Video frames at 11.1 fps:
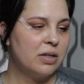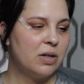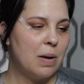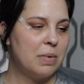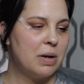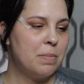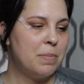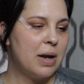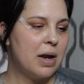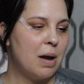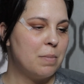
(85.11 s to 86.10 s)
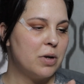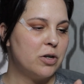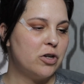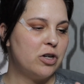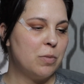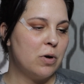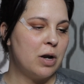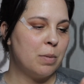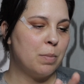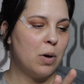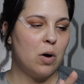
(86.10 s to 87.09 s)
So I'm going to pick up
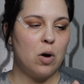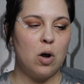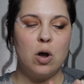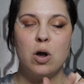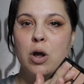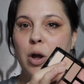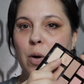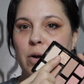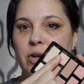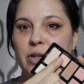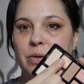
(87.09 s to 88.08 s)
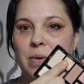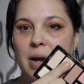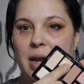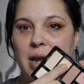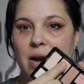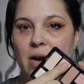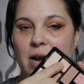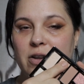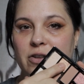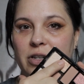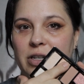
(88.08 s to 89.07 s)
Shimmering Pearl, which is right here,
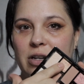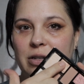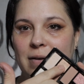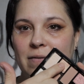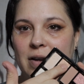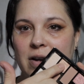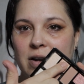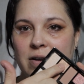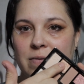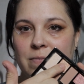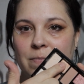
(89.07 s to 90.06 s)
and just use my finger.